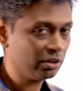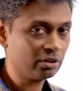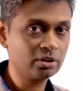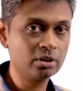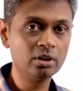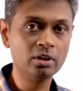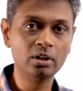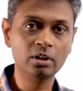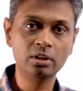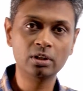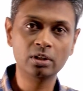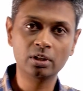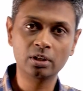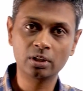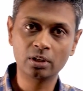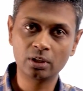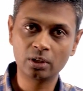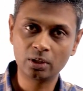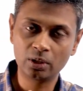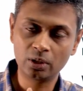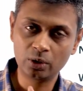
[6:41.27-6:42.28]
is,
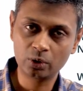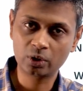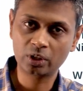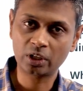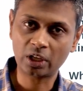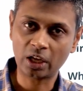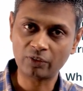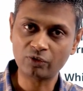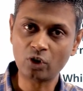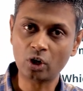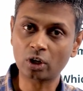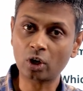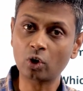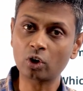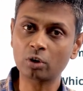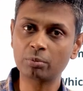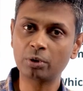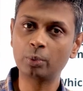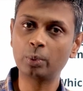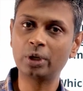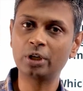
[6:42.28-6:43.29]
look, I've gone out
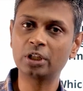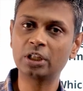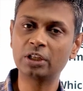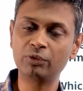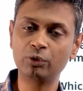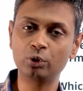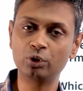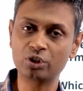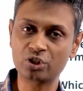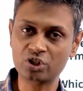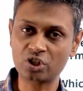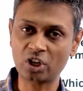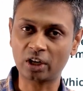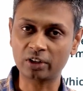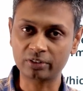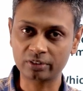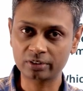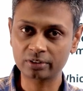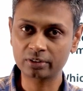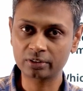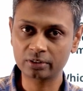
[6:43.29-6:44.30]
of my way to give you this
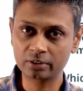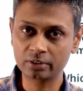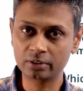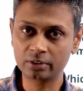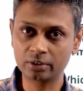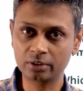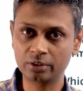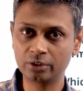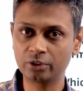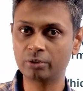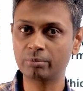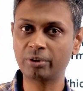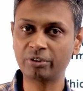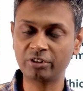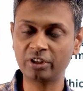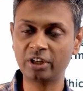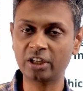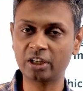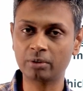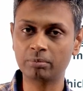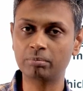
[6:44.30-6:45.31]
chance. You're
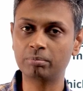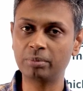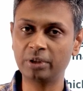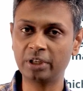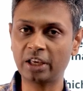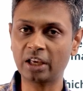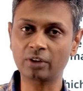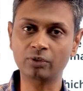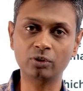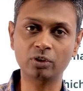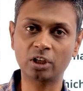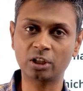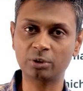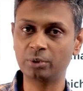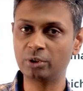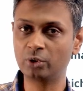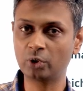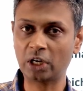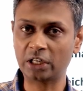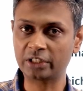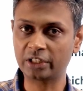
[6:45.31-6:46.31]
messing it up. Be careful.
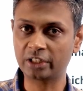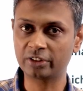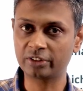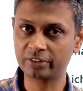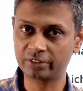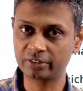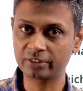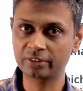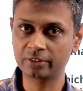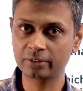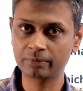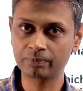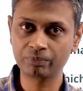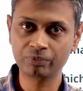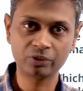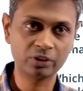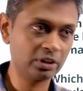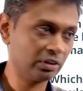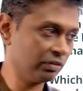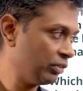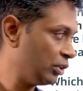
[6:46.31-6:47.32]
Otherwise, you can't get this.
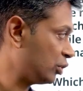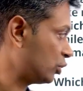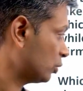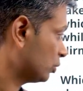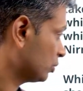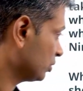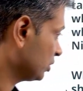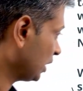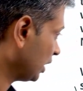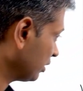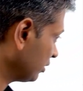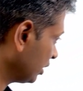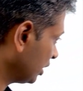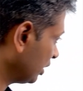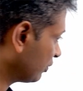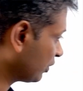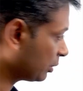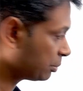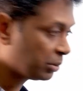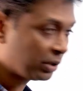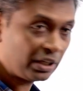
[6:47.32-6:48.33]
And so, that is the
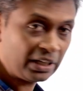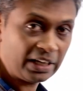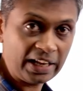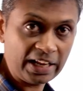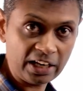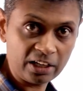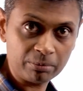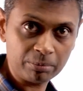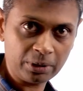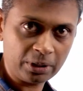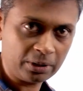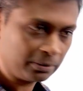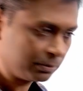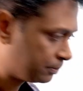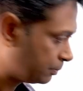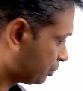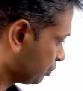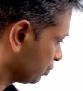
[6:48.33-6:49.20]
difference between A and B.